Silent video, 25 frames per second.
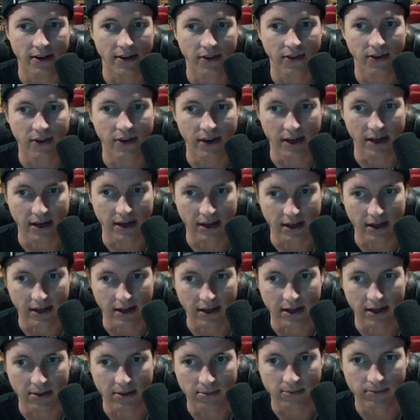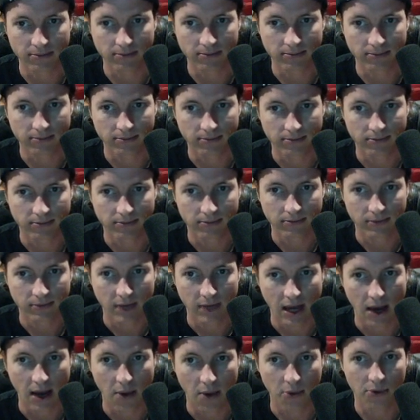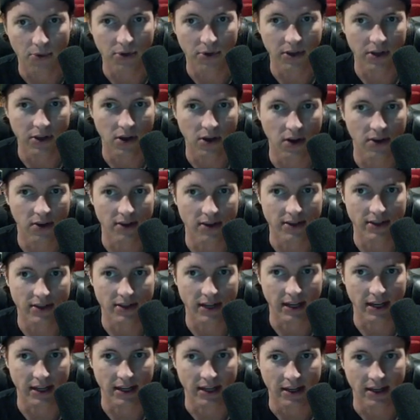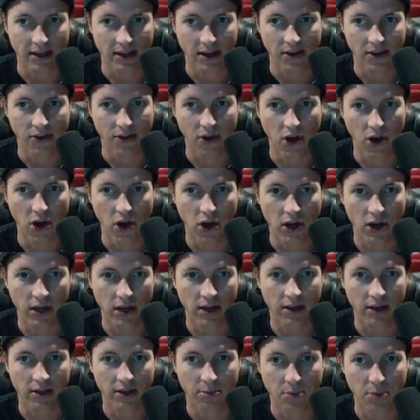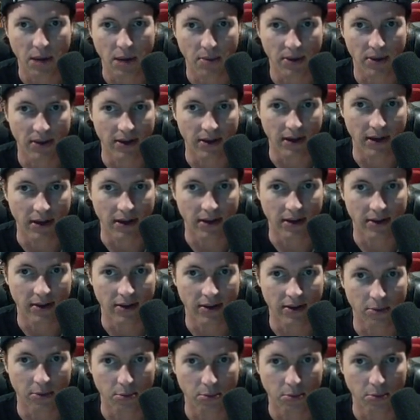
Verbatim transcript: the, um, I would really call this like the hook, maybe the, the